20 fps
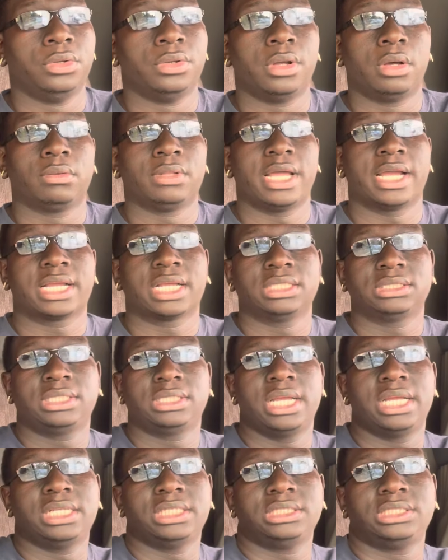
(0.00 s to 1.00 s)
like I
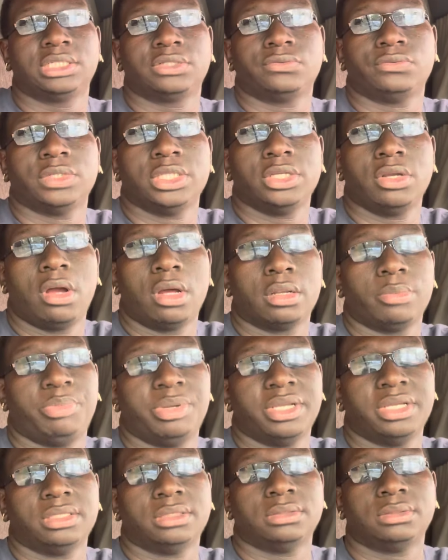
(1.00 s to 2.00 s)
said, it just really all
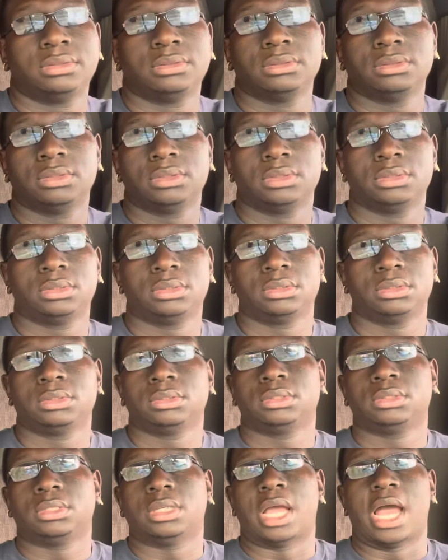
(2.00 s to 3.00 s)
depends.
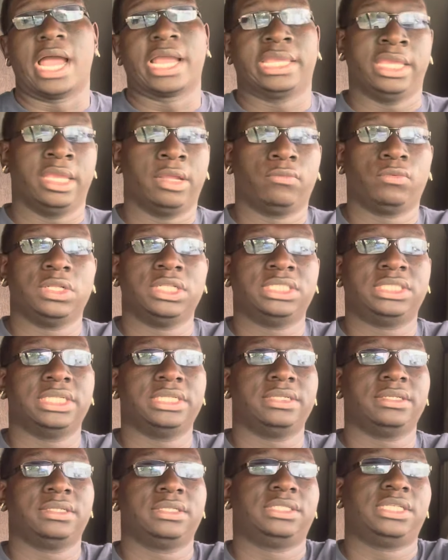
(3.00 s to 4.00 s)
I can't really sit
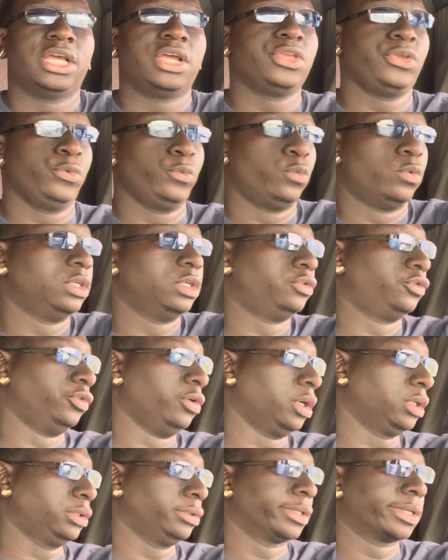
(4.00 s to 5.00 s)
there and tell you what
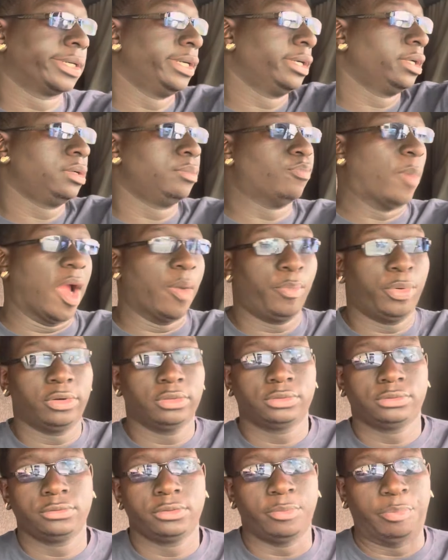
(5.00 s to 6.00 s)
trucks are good. My
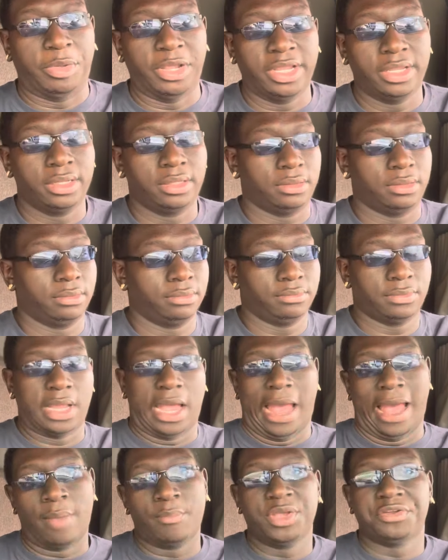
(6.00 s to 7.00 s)
personal opinion,
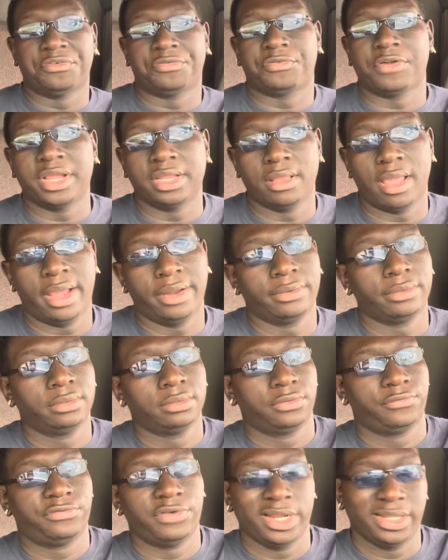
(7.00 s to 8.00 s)
I'm in a Freightliner
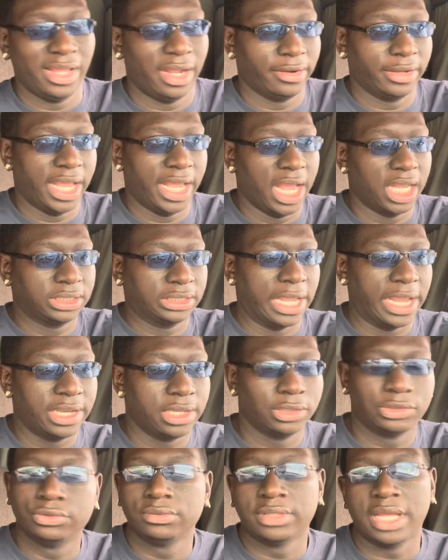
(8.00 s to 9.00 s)
Cascadia
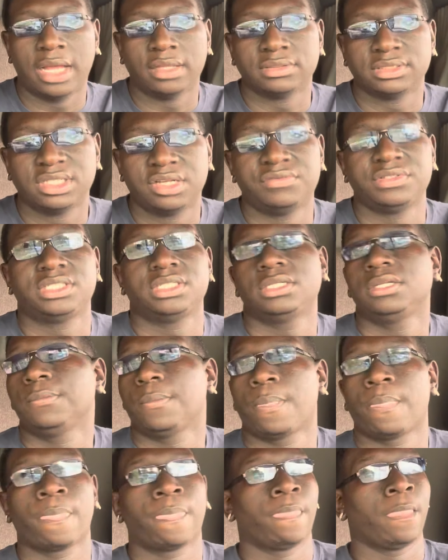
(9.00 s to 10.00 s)
2017,
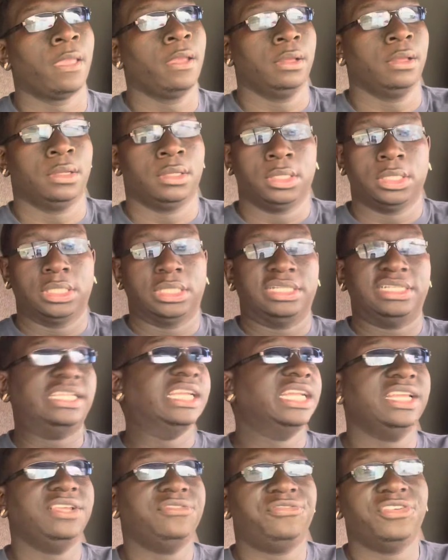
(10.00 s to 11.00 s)

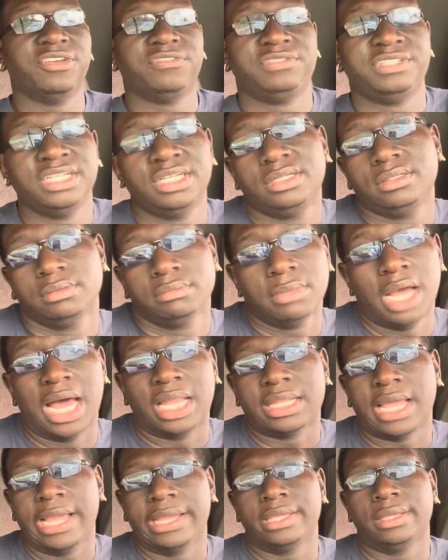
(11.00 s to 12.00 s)
DD15. I
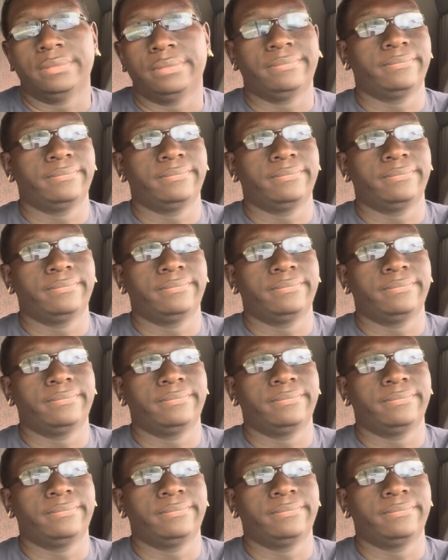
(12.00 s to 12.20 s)
like it.